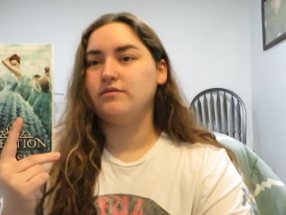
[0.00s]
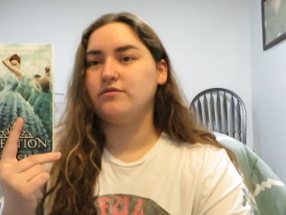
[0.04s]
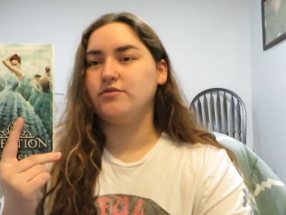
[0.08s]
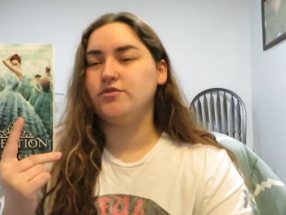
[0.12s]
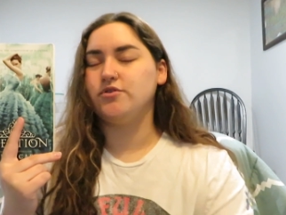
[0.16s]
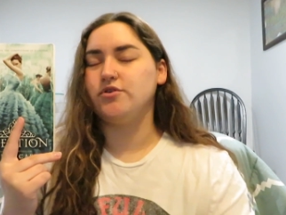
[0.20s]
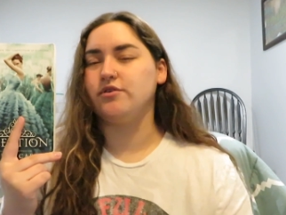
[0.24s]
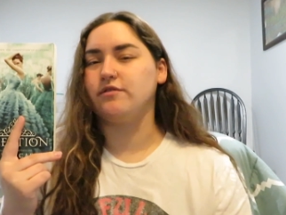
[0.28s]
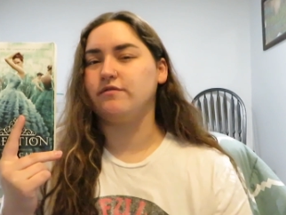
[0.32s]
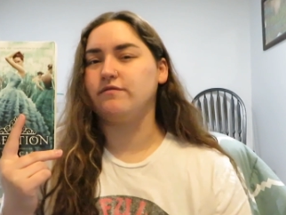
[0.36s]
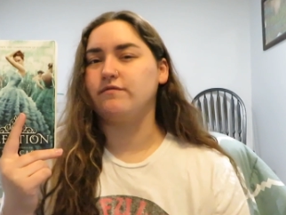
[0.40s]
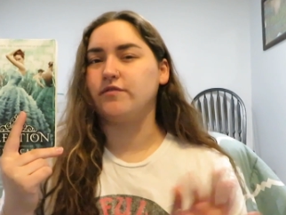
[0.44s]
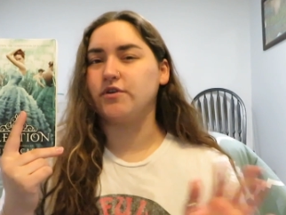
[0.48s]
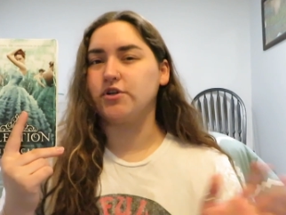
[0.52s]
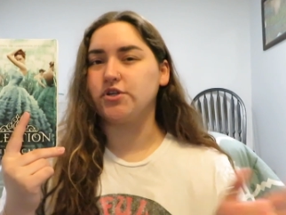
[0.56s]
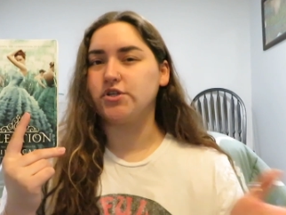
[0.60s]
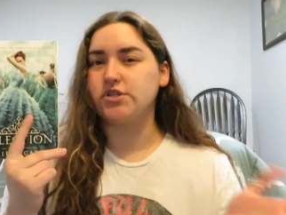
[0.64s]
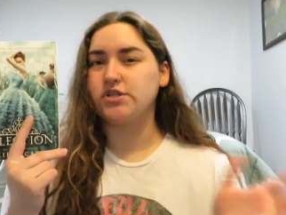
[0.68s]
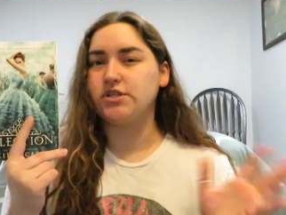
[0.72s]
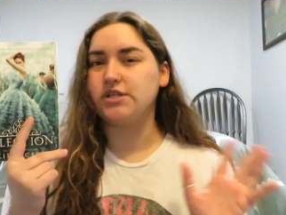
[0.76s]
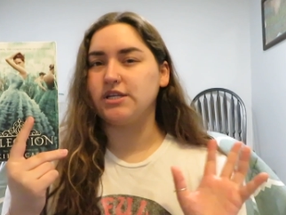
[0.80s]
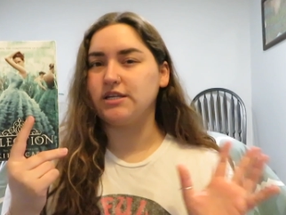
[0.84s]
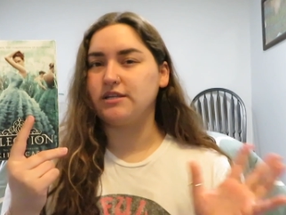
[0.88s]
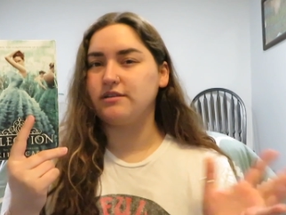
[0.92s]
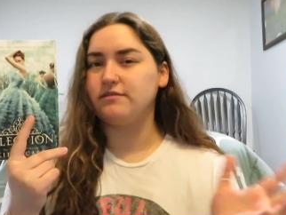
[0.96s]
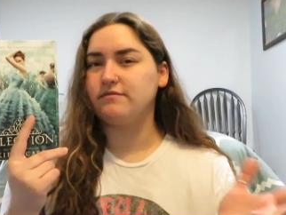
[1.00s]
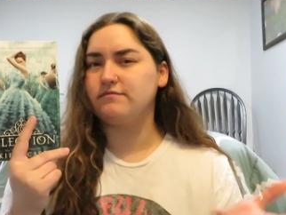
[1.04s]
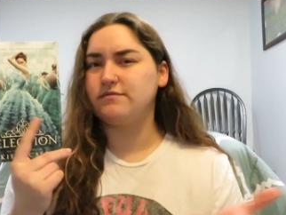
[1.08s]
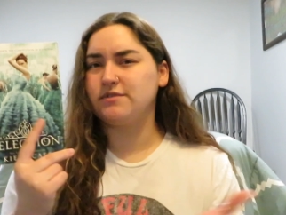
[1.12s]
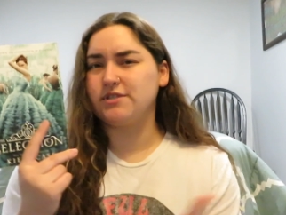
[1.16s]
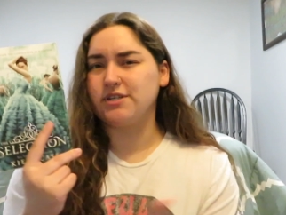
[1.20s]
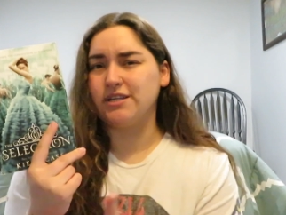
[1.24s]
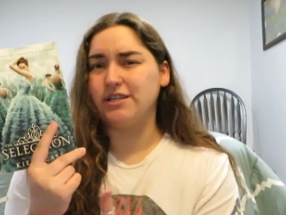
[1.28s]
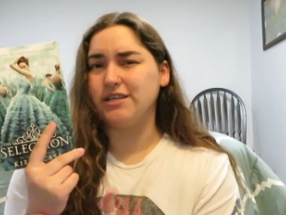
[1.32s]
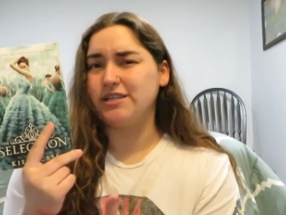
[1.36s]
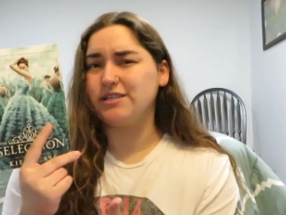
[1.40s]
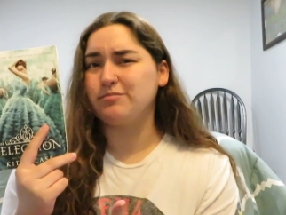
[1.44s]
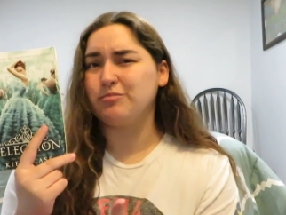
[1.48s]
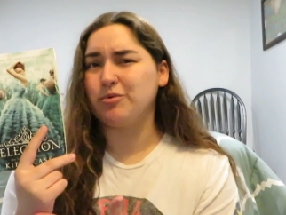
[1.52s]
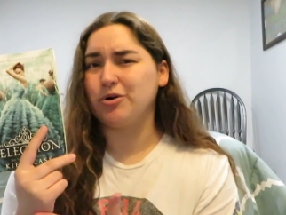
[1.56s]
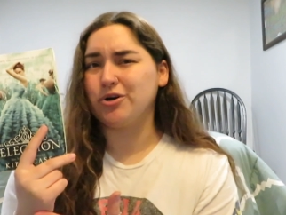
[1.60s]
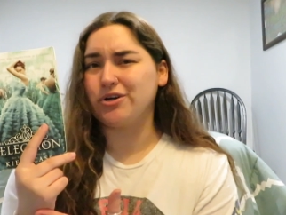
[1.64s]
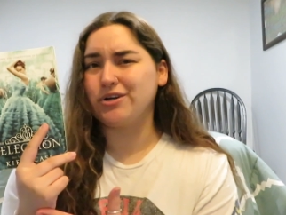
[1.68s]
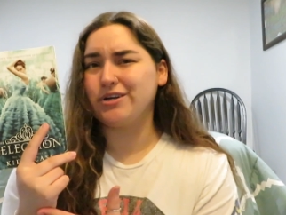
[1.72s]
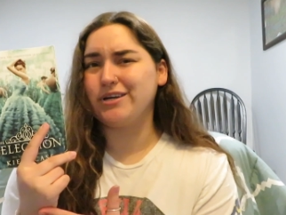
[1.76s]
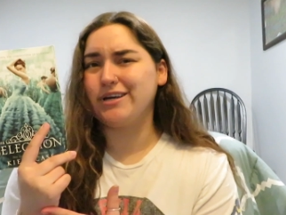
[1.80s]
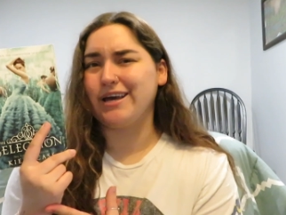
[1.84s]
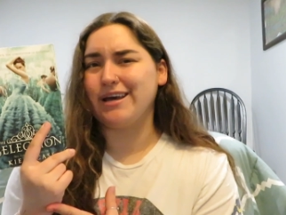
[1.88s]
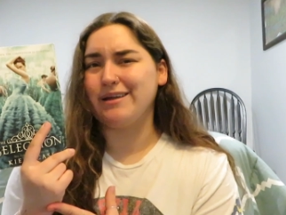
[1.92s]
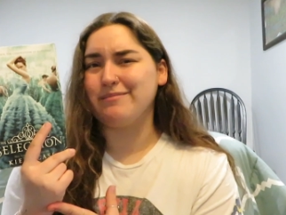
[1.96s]
to the first to this
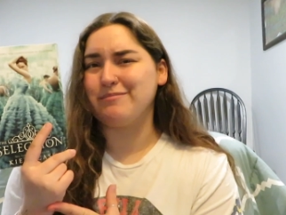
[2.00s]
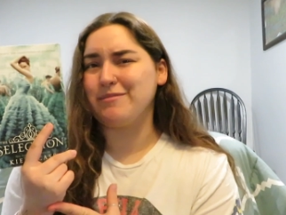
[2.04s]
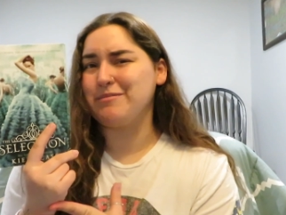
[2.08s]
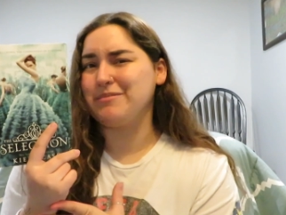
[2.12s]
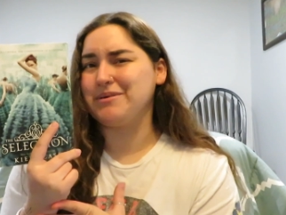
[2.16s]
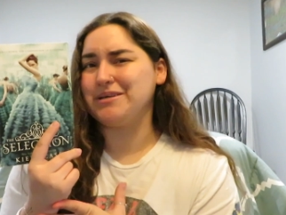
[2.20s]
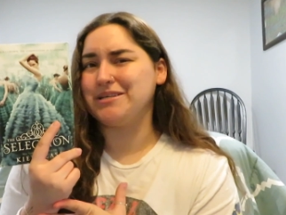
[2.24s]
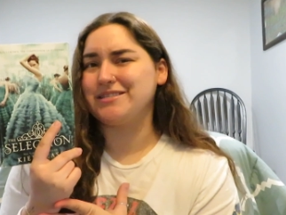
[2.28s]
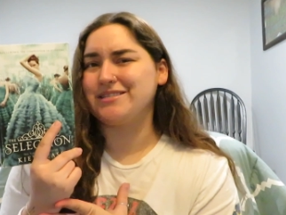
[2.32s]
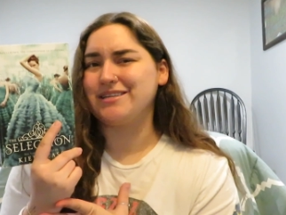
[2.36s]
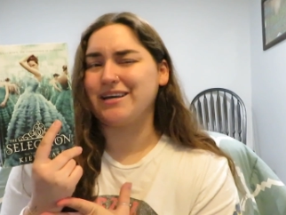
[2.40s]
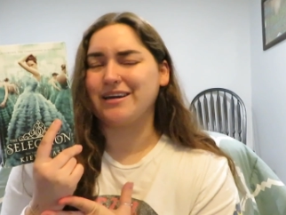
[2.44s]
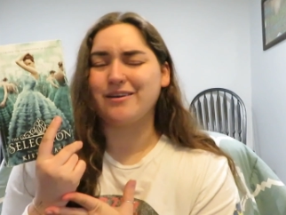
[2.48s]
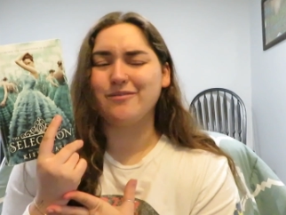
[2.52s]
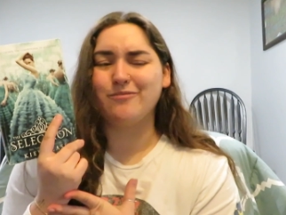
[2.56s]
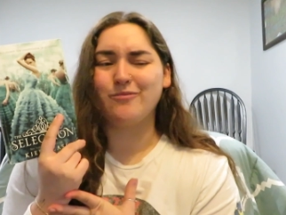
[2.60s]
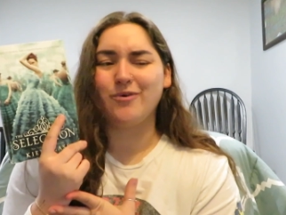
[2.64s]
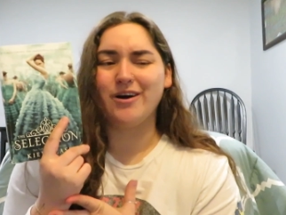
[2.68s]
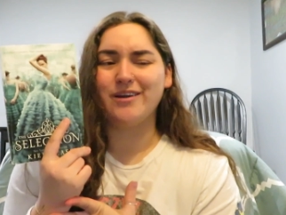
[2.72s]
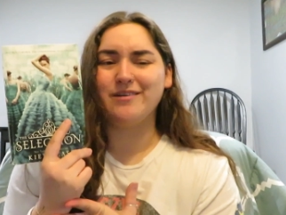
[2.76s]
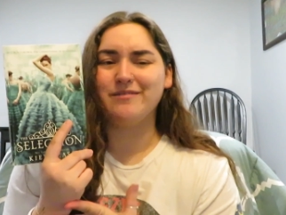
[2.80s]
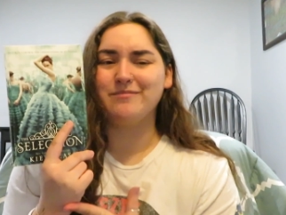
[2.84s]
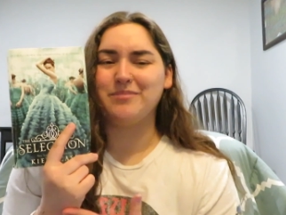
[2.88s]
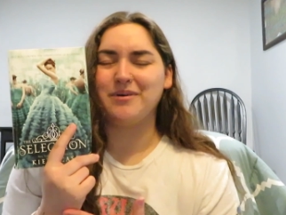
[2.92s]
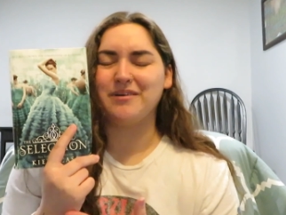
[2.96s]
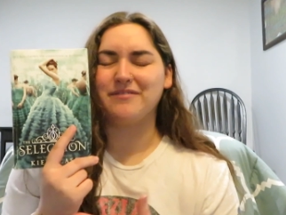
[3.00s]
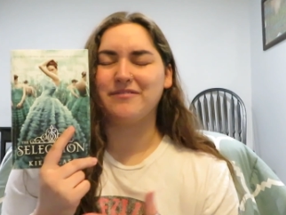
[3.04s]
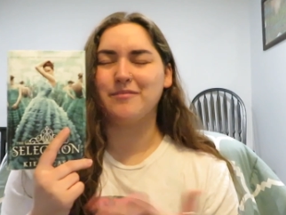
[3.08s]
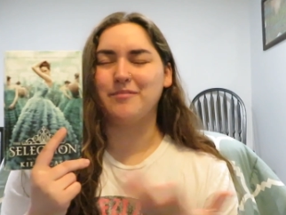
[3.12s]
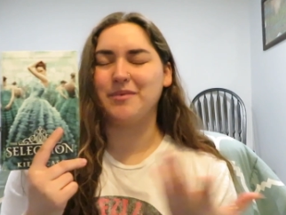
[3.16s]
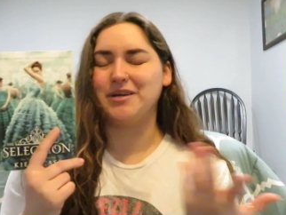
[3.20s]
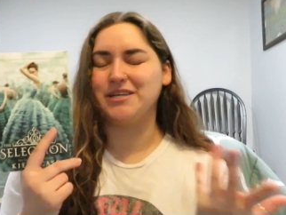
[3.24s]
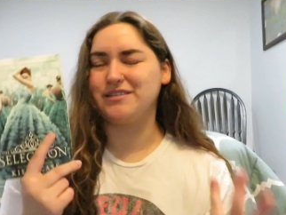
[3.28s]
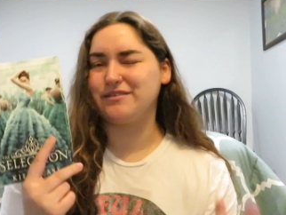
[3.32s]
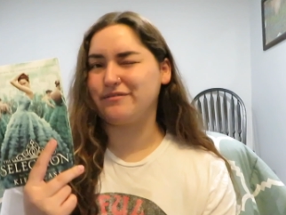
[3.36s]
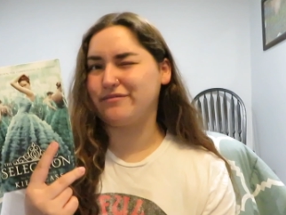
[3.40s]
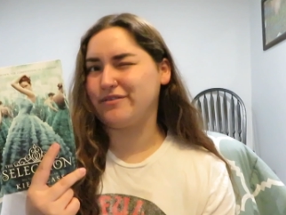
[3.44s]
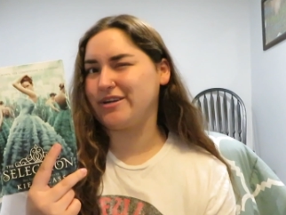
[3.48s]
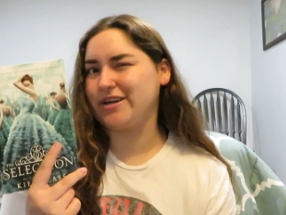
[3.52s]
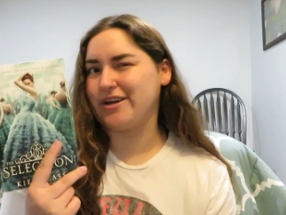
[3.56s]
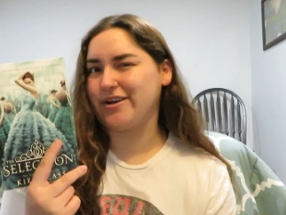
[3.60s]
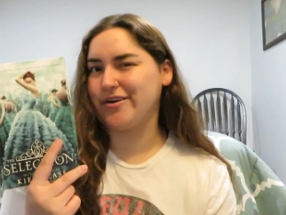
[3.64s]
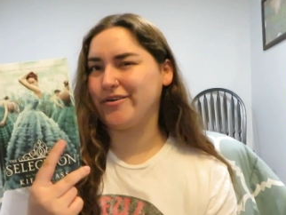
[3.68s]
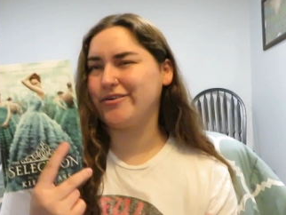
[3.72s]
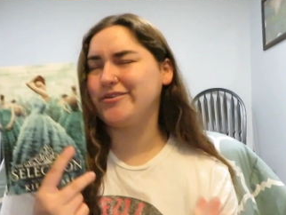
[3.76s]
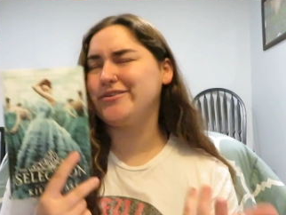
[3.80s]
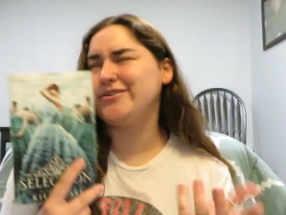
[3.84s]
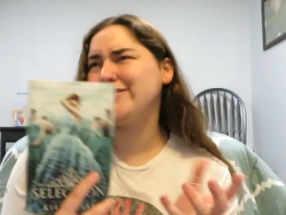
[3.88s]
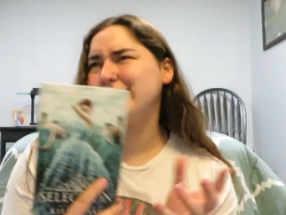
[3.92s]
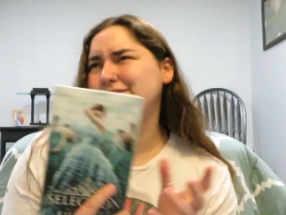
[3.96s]
book and maybe the second one, but from like different
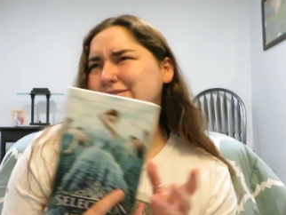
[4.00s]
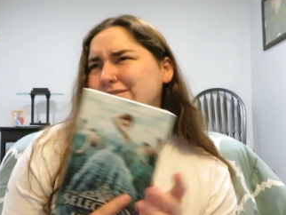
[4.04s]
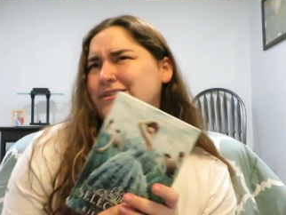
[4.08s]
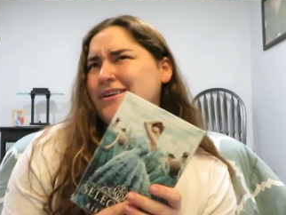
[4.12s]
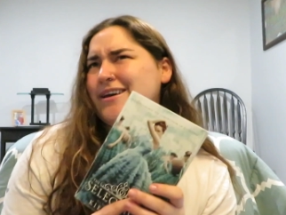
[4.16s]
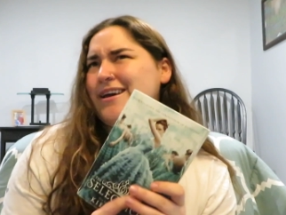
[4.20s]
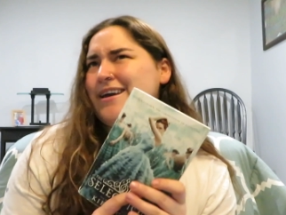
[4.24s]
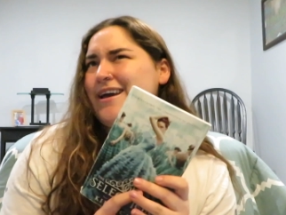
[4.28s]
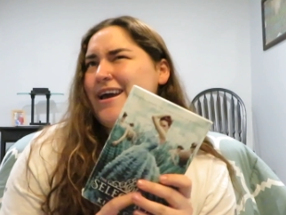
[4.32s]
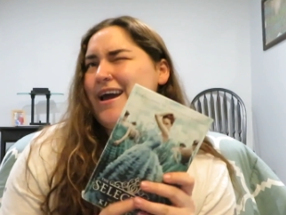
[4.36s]
characters,